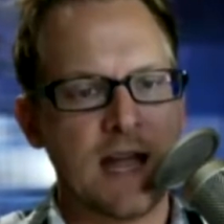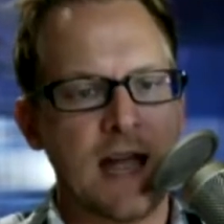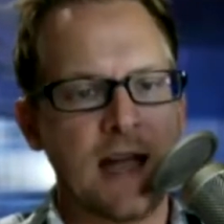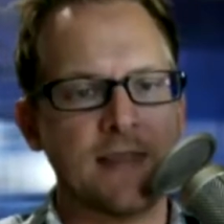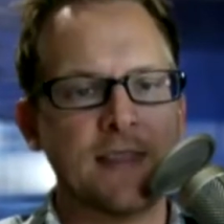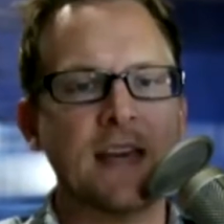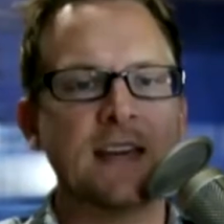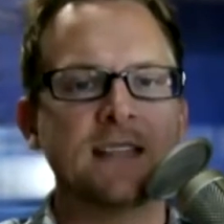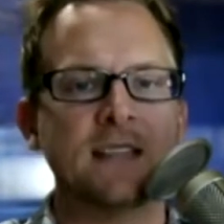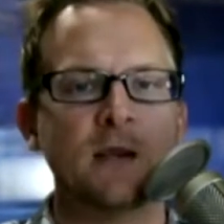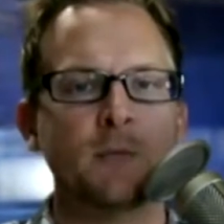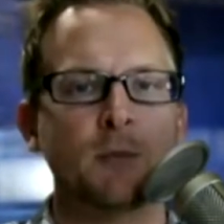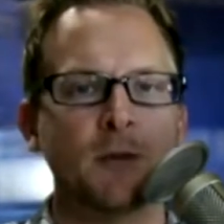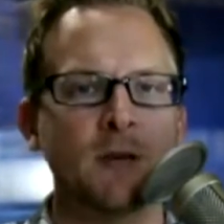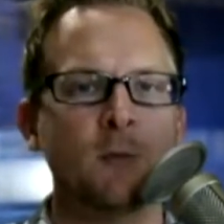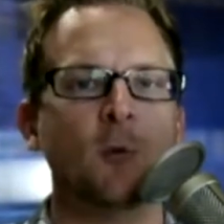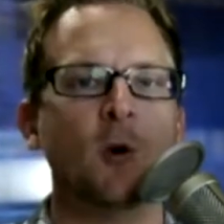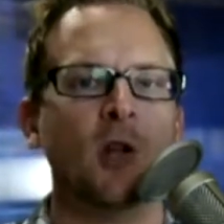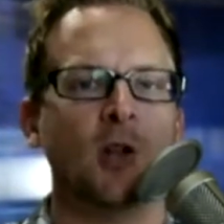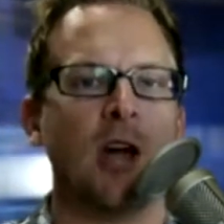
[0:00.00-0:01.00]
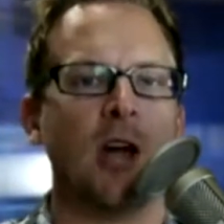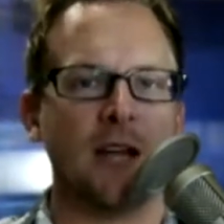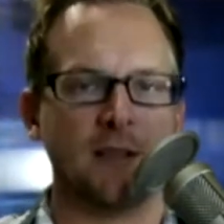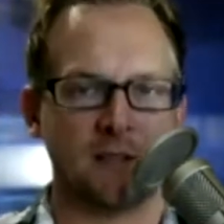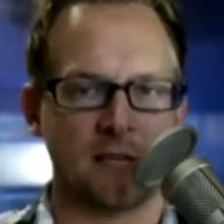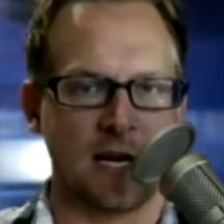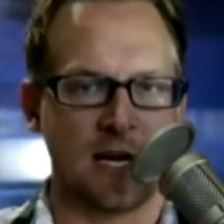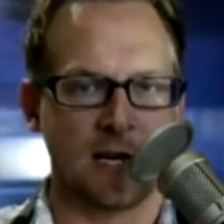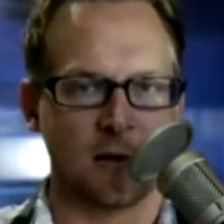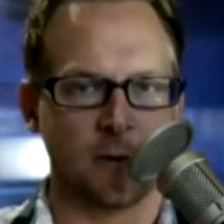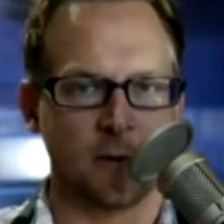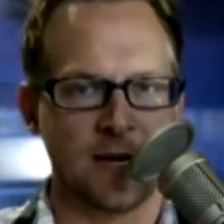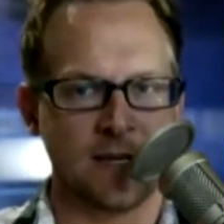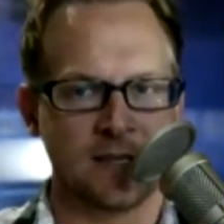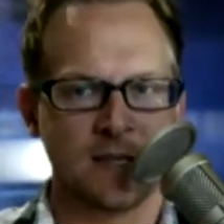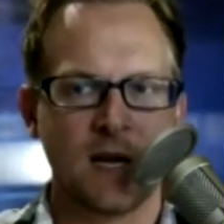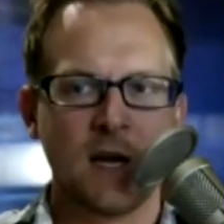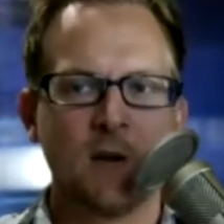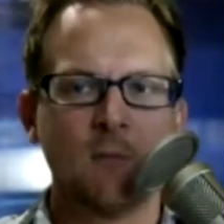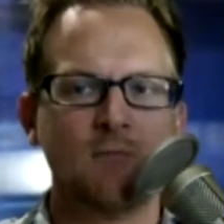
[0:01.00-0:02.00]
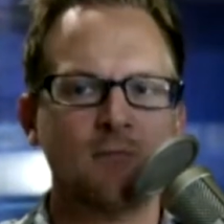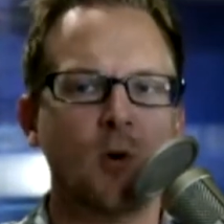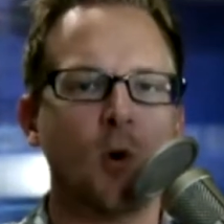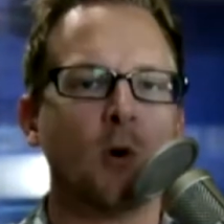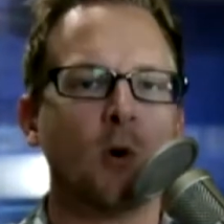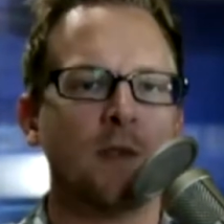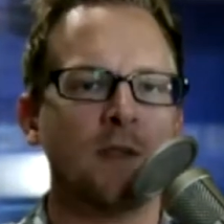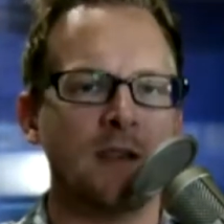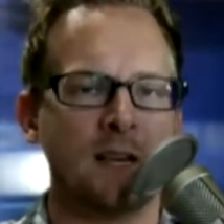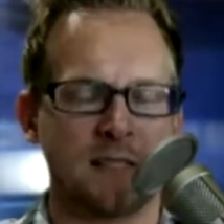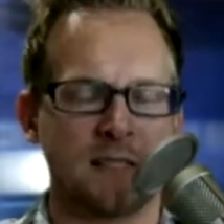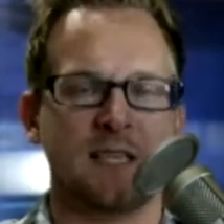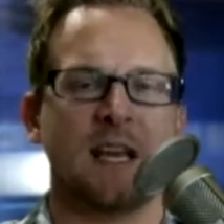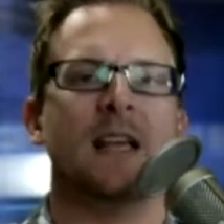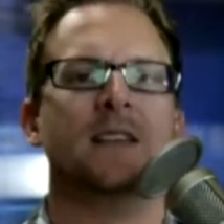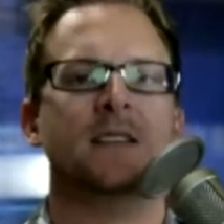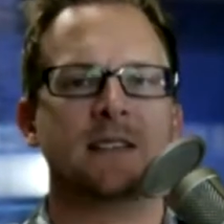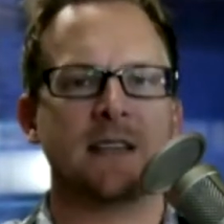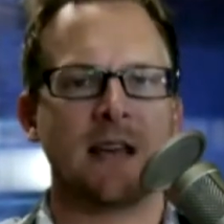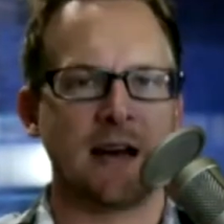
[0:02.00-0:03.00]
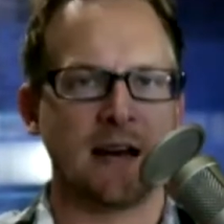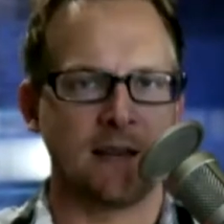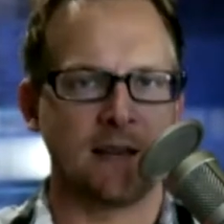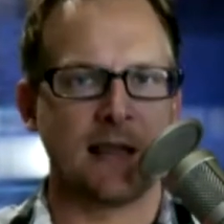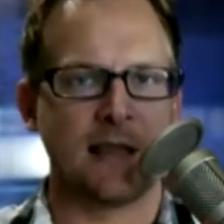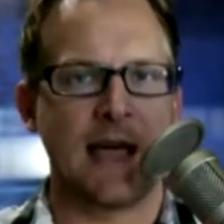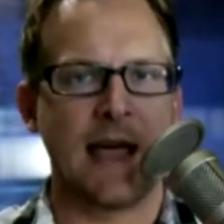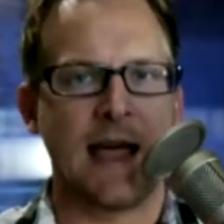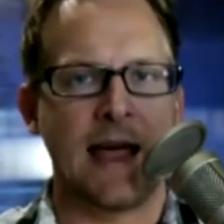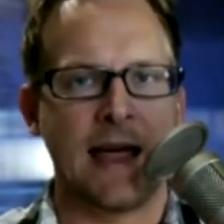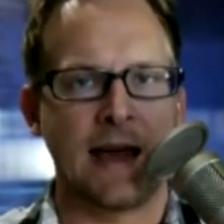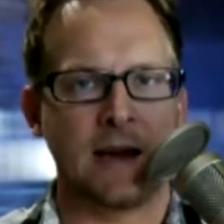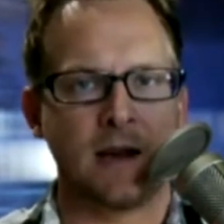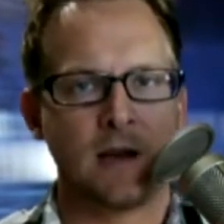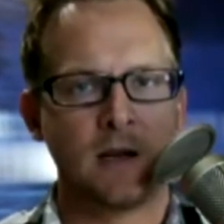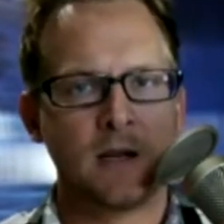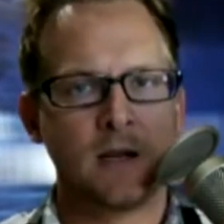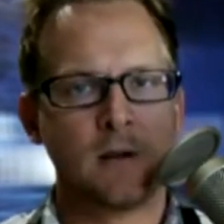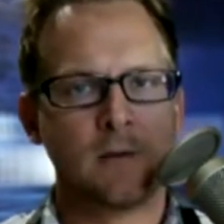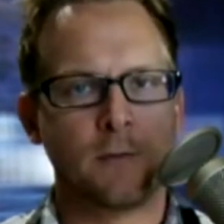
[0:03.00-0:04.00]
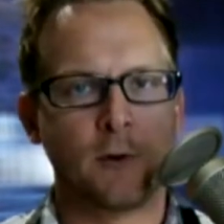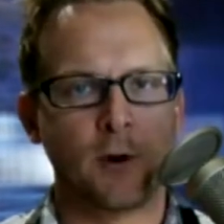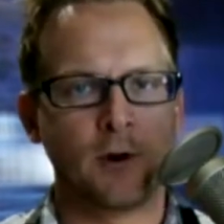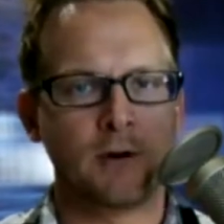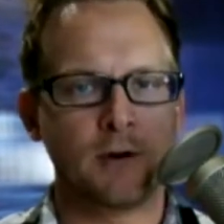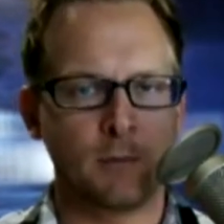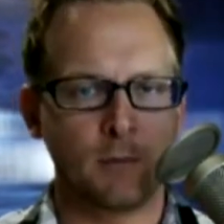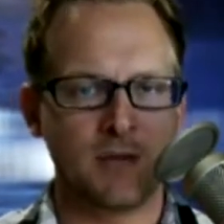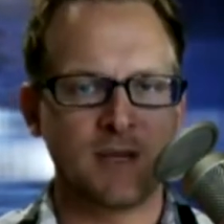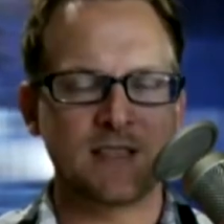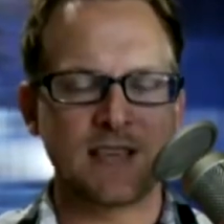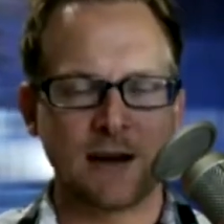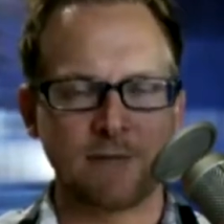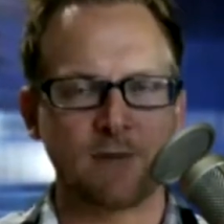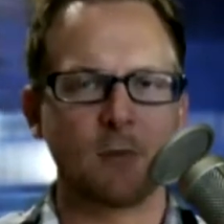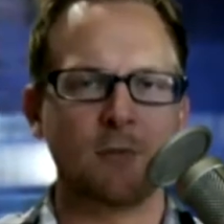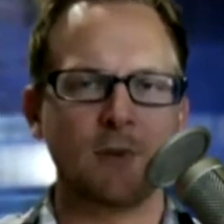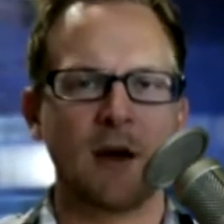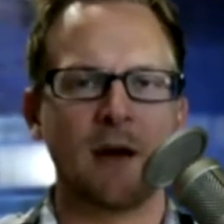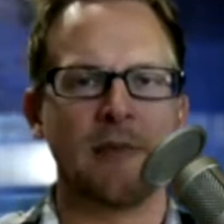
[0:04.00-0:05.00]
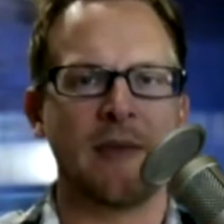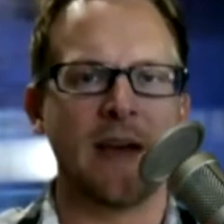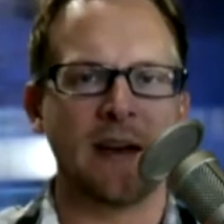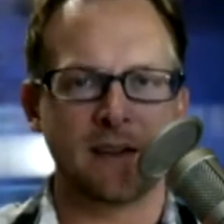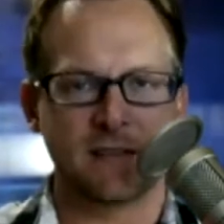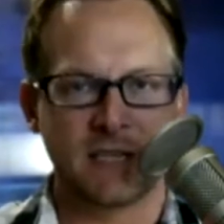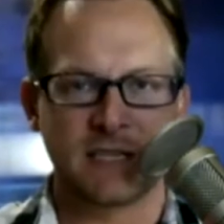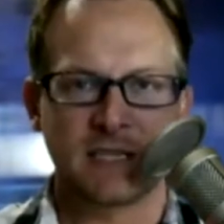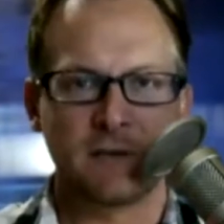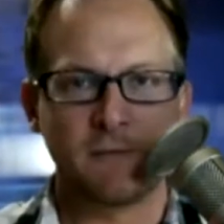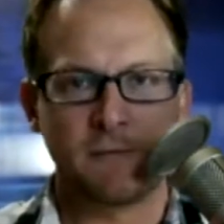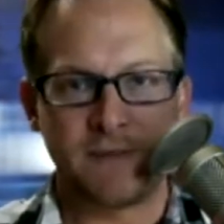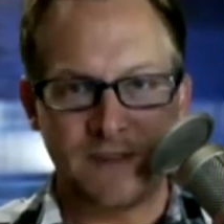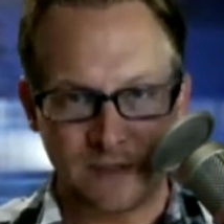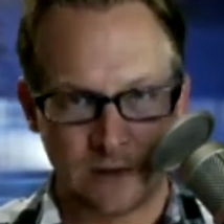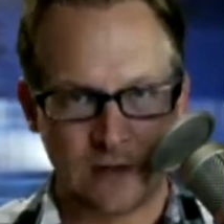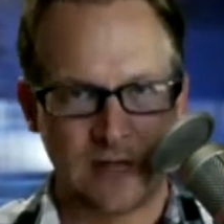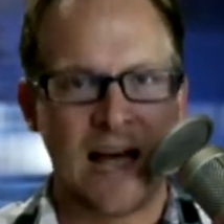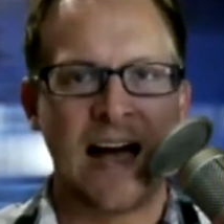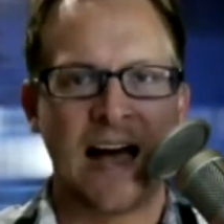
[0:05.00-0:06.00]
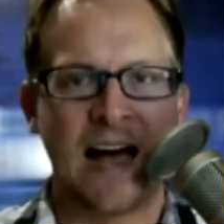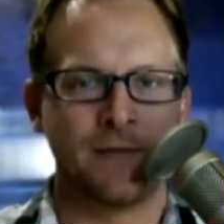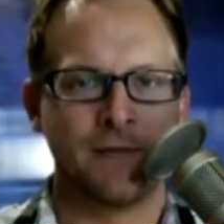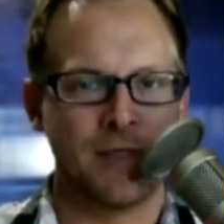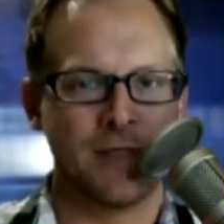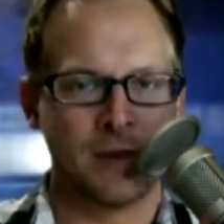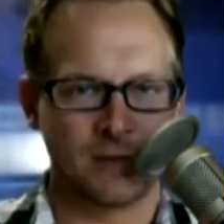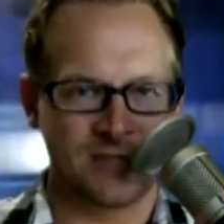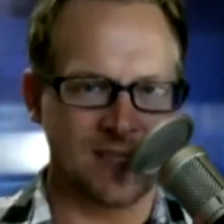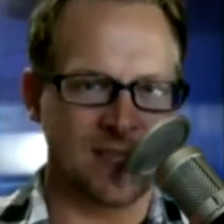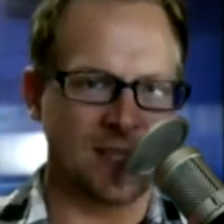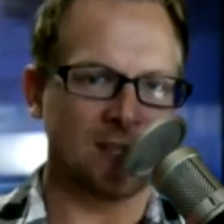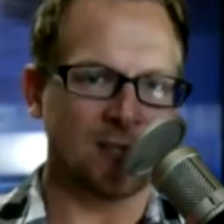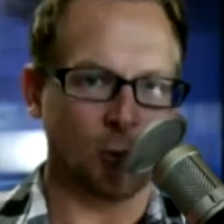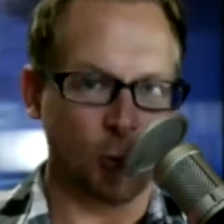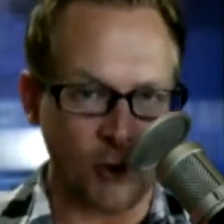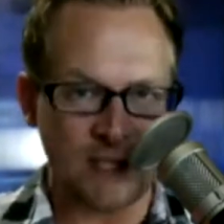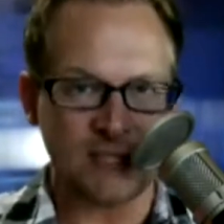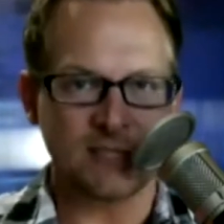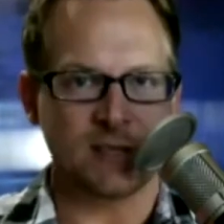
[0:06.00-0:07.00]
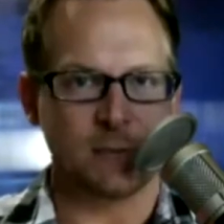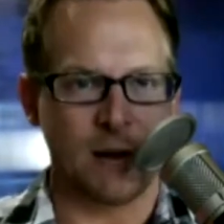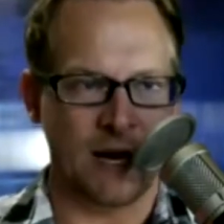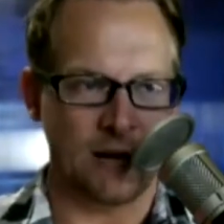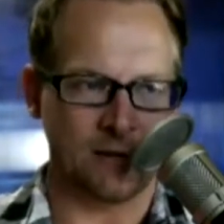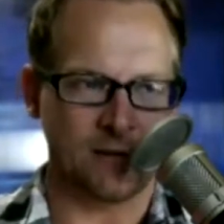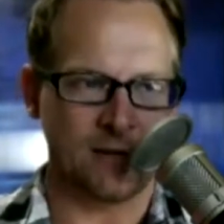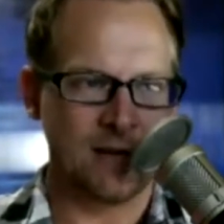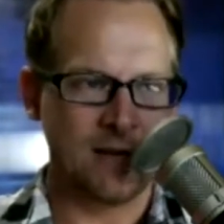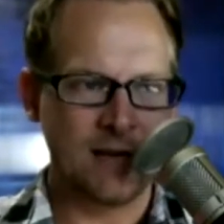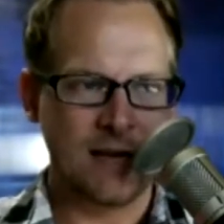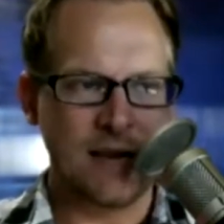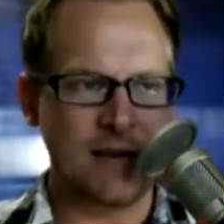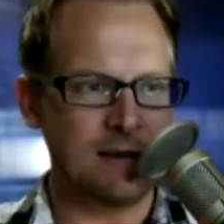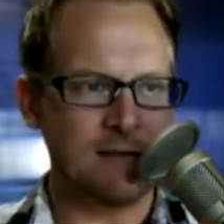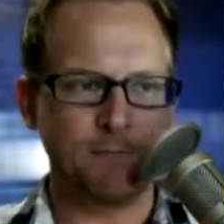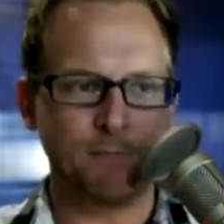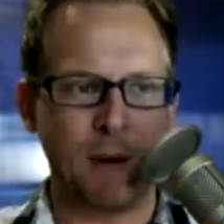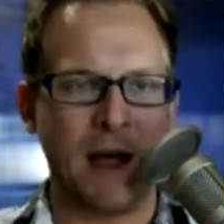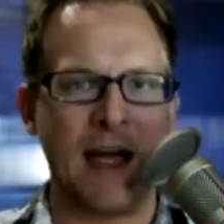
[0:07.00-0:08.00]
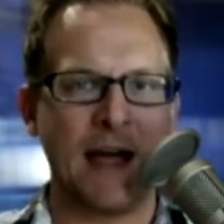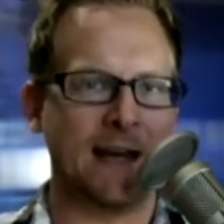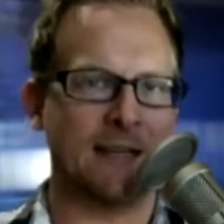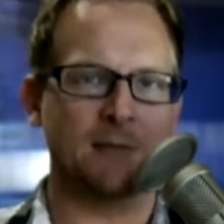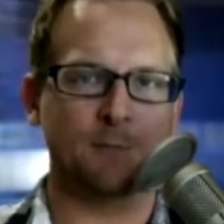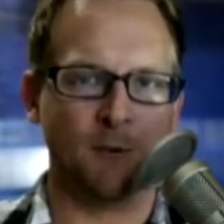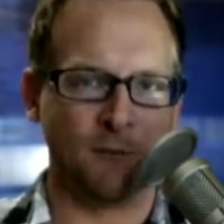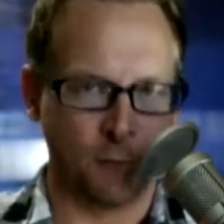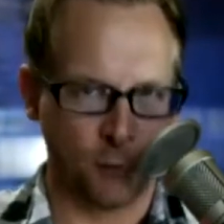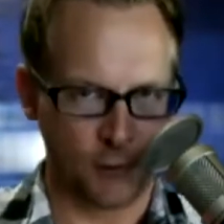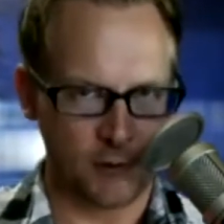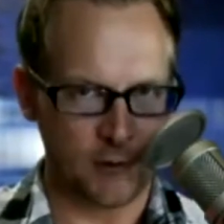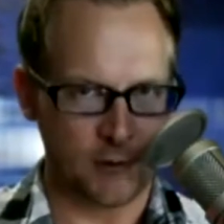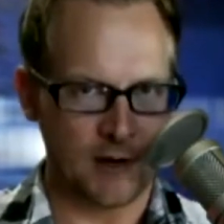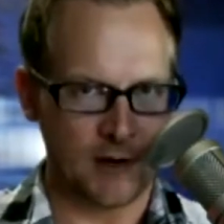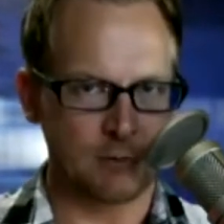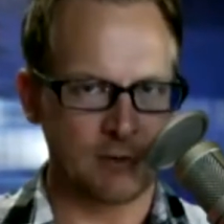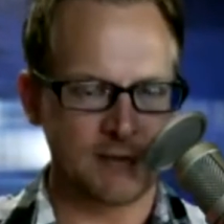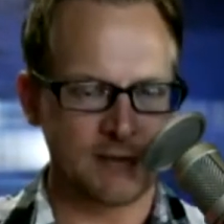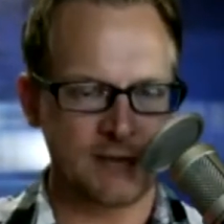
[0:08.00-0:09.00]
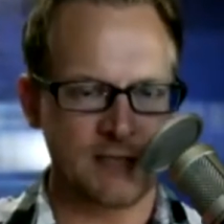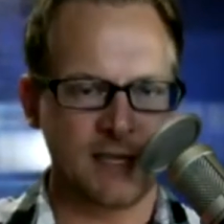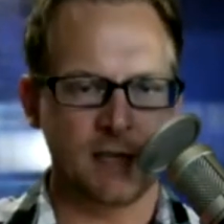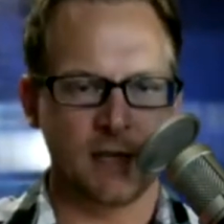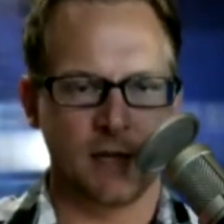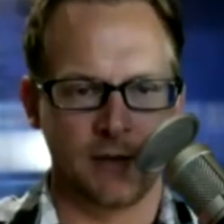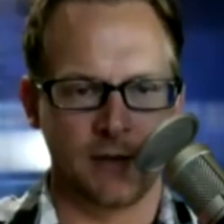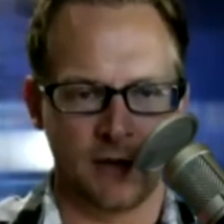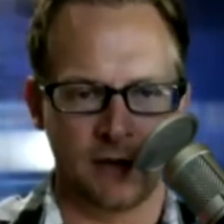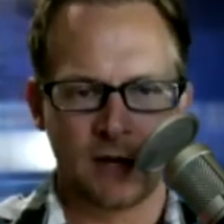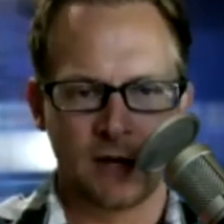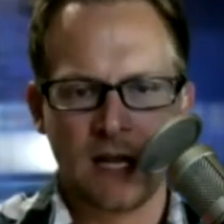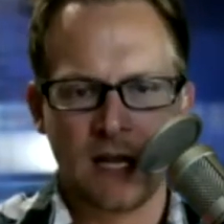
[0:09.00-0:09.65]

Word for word: and they simply will not tolerate more than a 10 second lag for because after beyond that it doesn't feel live and they're seeing tweets about a pass before they're able to see it on there